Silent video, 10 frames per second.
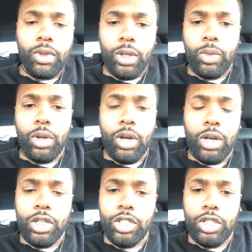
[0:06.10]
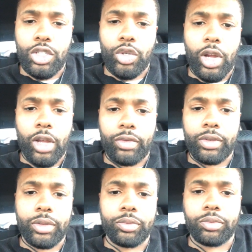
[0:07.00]
We're going to call this shit the
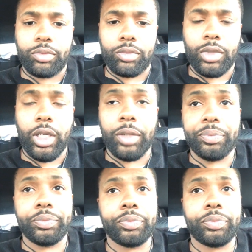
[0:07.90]
draft. Okay?